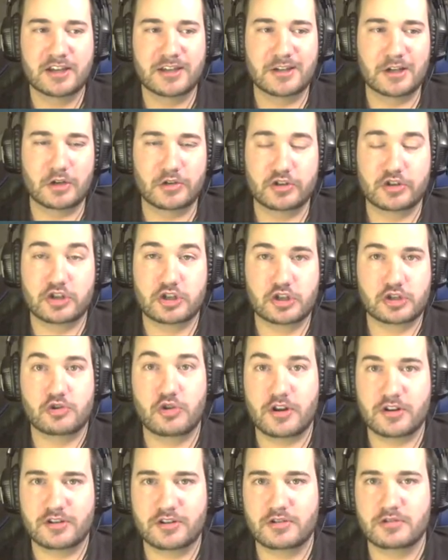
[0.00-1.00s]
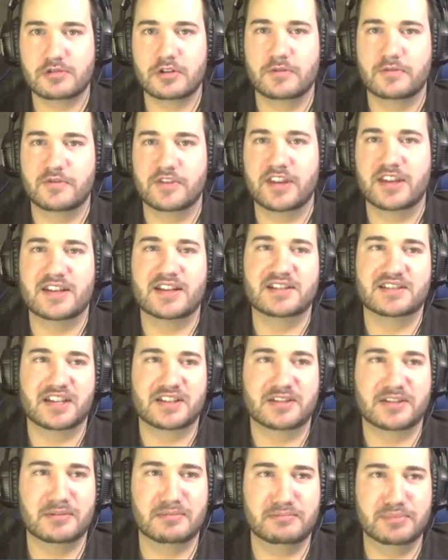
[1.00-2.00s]
you know, the structure of things,
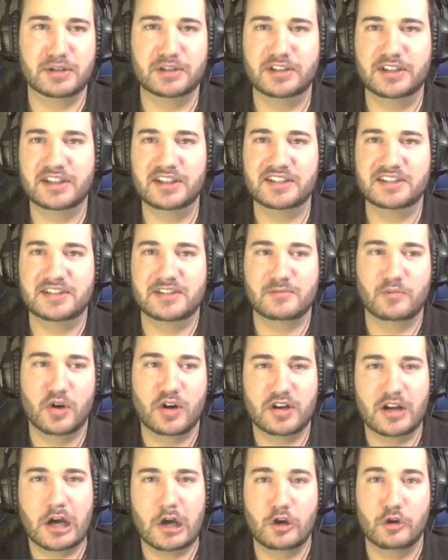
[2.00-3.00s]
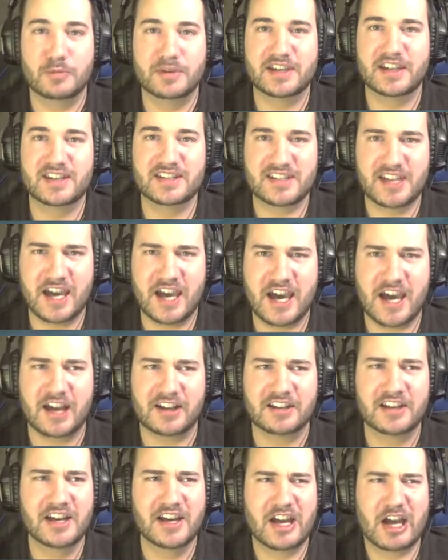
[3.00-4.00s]
like the buildings and whatnot will be
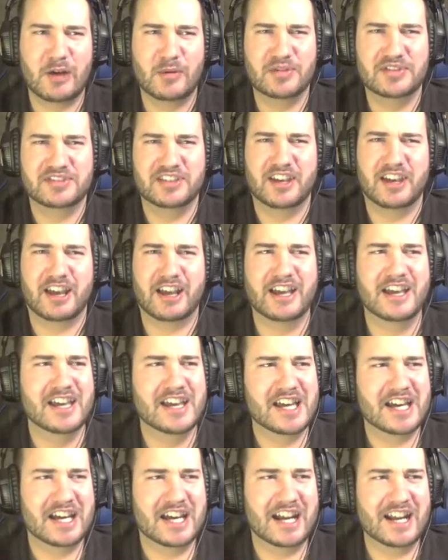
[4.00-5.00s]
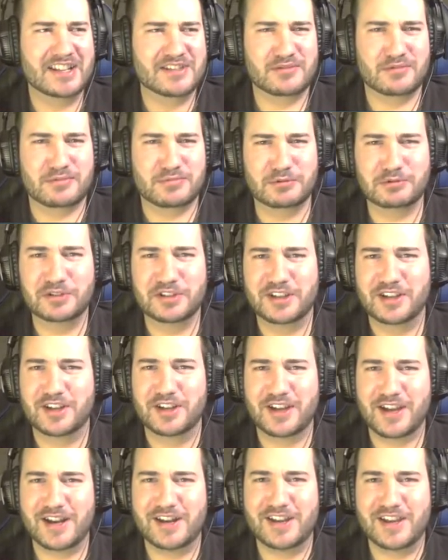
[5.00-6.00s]
intact. I was like, that is a really
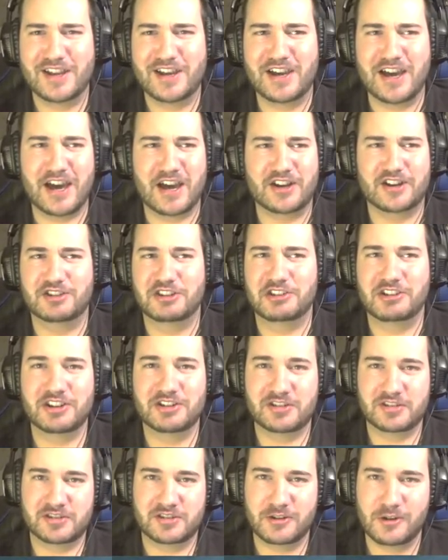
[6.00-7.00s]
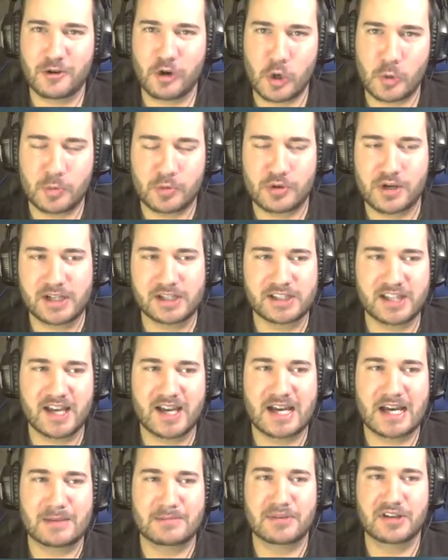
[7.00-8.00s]
good idea, actually. Let's just incorporate
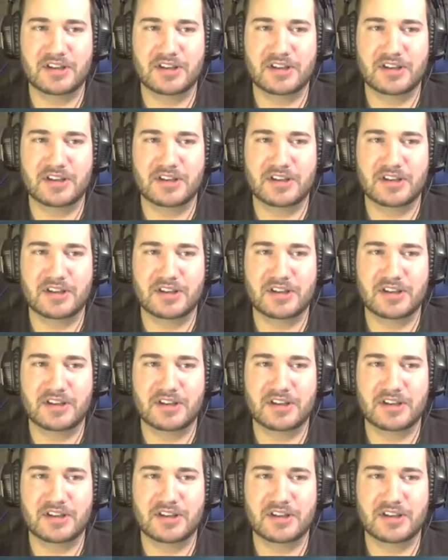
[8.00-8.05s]
that,